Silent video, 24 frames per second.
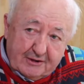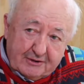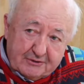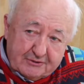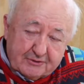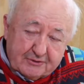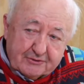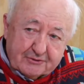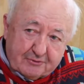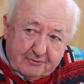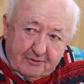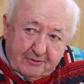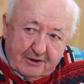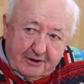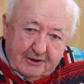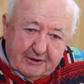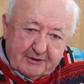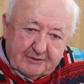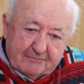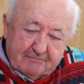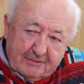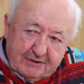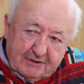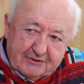Just
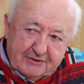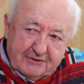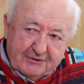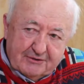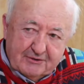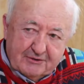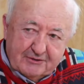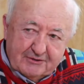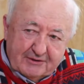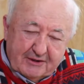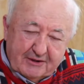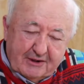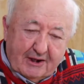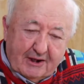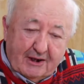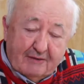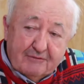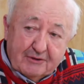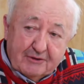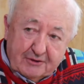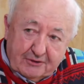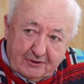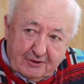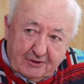quiet messages of
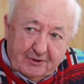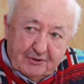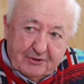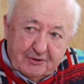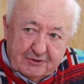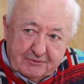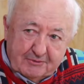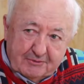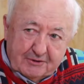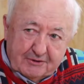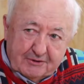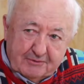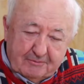encouragement